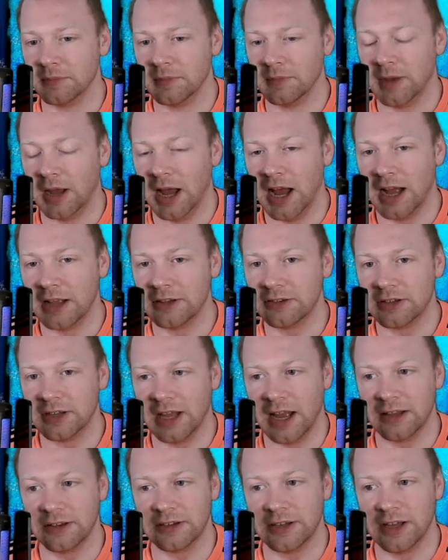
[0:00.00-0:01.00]
As
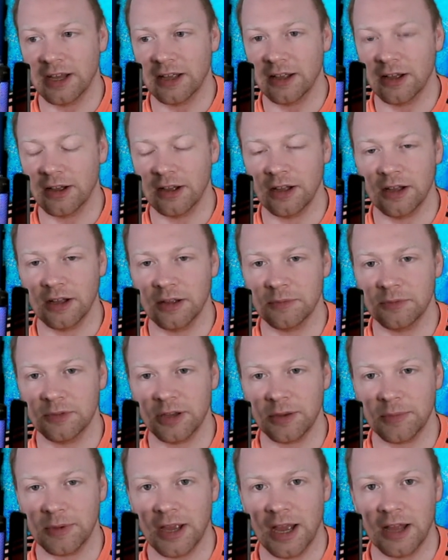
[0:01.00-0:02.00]
cats get,
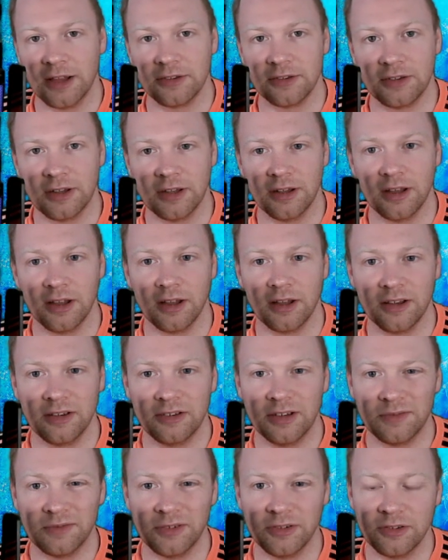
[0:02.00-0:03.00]
some cats, it's
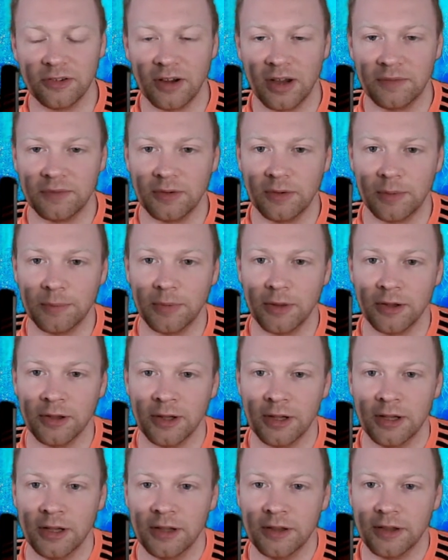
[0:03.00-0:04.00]
different to everyone, but
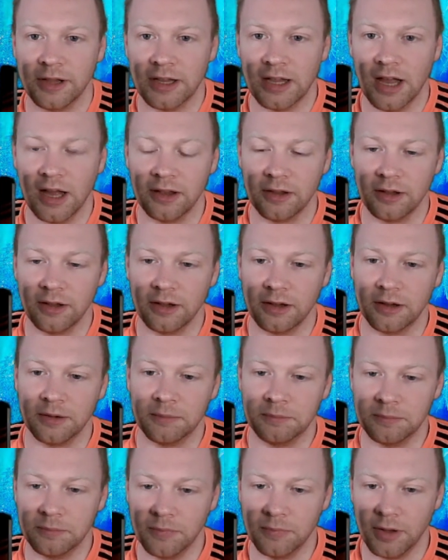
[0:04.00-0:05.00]
the cat,
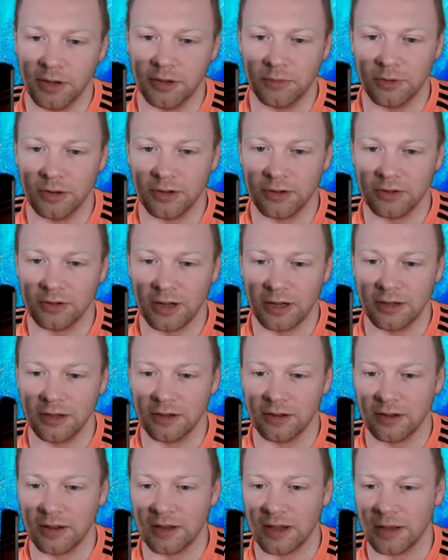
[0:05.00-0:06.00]
I don't want to
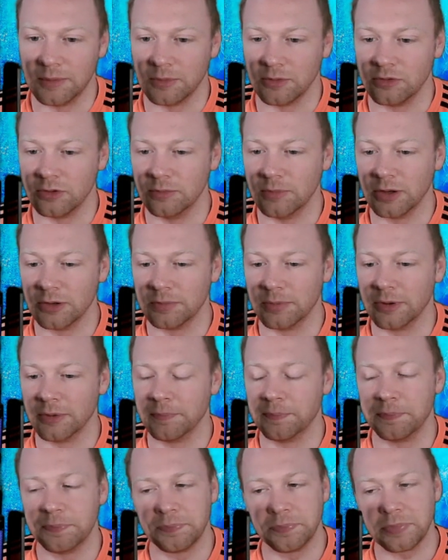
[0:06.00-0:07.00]
say the name or too much, but
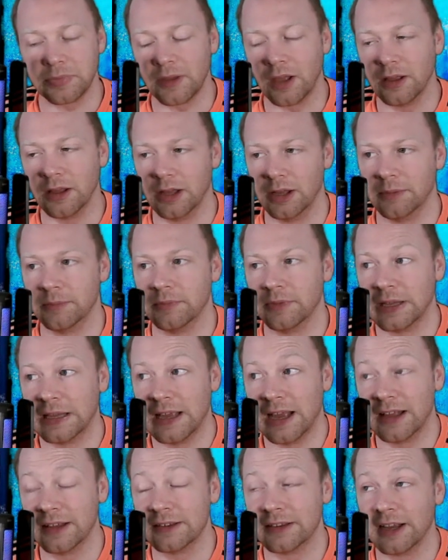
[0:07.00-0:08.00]
the
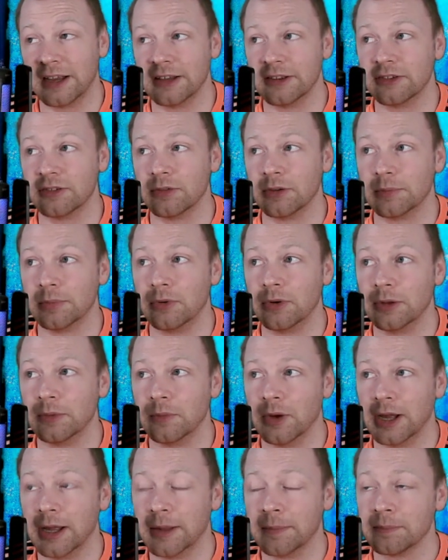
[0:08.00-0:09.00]
cat is getting to a point
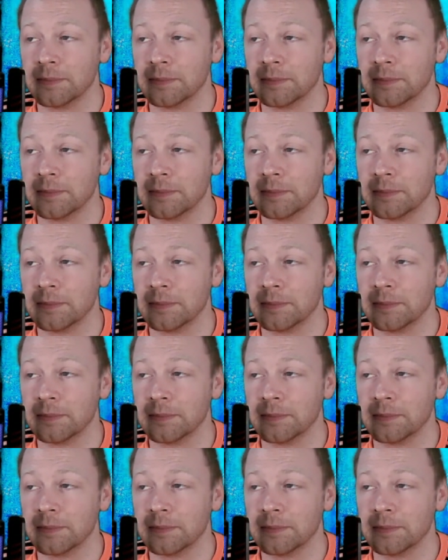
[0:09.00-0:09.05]
where